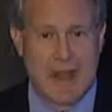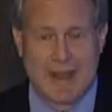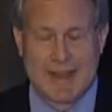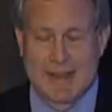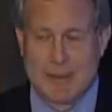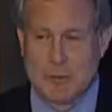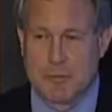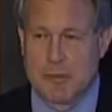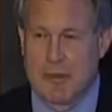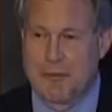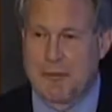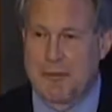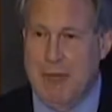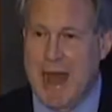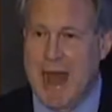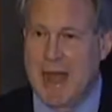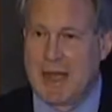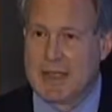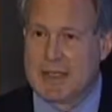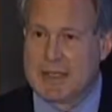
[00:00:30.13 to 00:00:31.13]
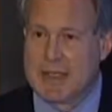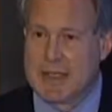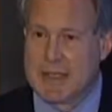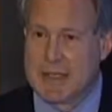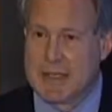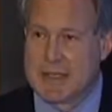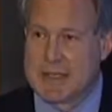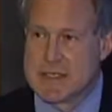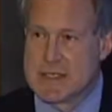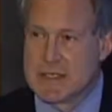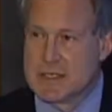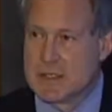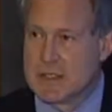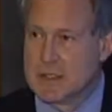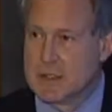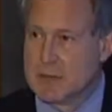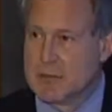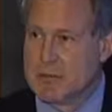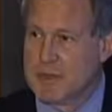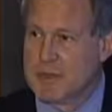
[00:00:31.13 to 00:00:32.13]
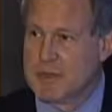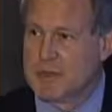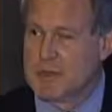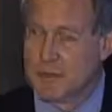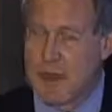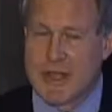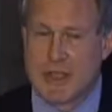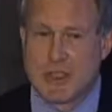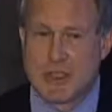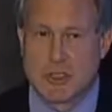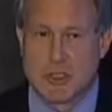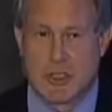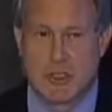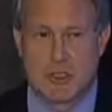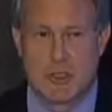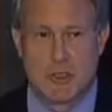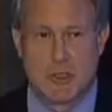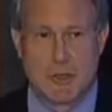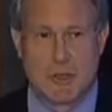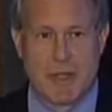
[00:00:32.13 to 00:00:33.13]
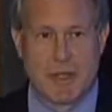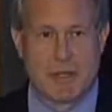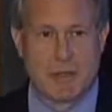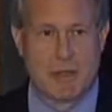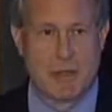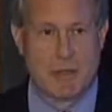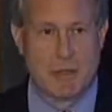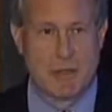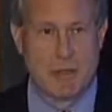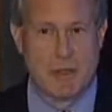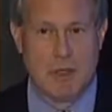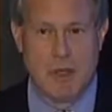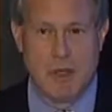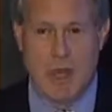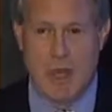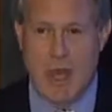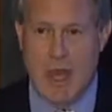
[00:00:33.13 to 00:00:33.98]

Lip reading: a little bit of politics, a little bit of racial innuendo.